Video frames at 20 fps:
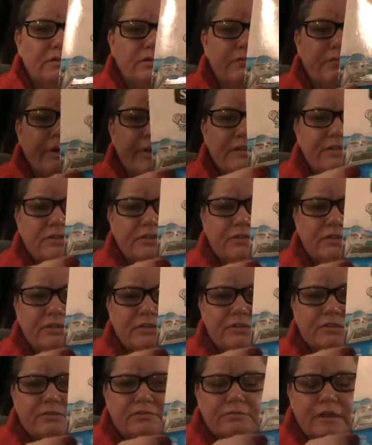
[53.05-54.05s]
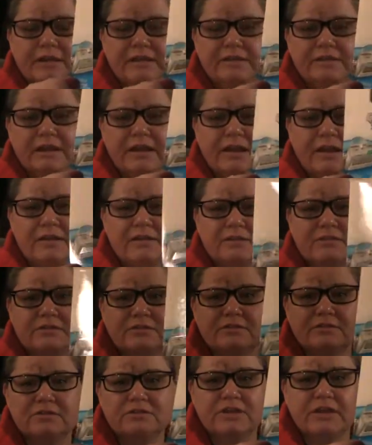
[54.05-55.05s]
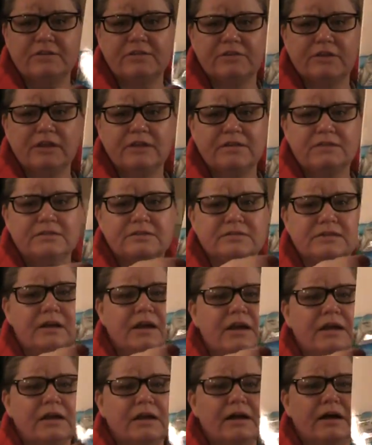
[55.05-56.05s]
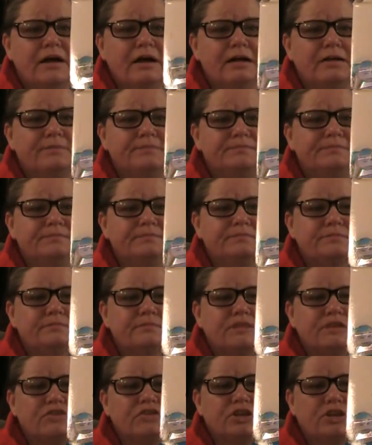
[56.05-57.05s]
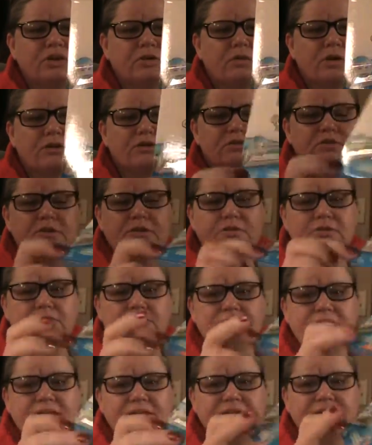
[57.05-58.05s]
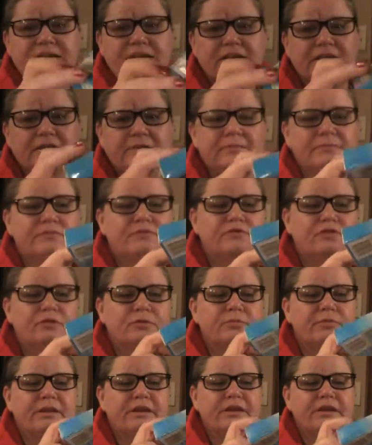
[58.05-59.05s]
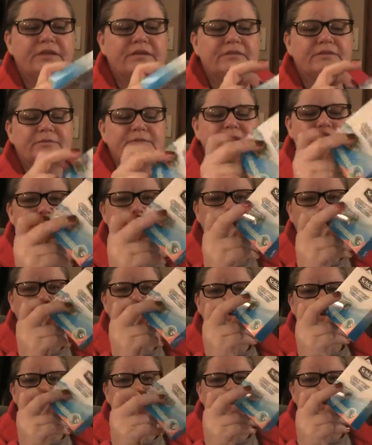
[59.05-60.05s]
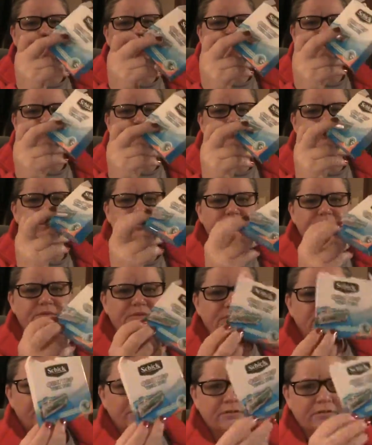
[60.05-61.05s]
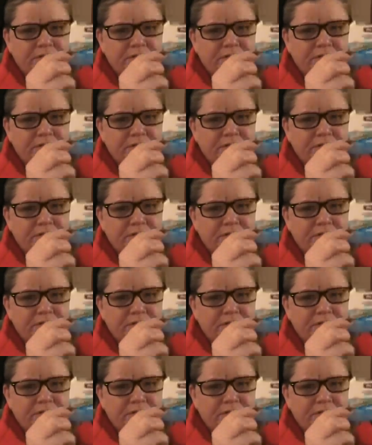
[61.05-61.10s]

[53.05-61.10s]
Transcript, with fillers: razors, razor heads, shaver heads. Um, Schick Chic Quattro Titanium, four blades with uh, aloe strips.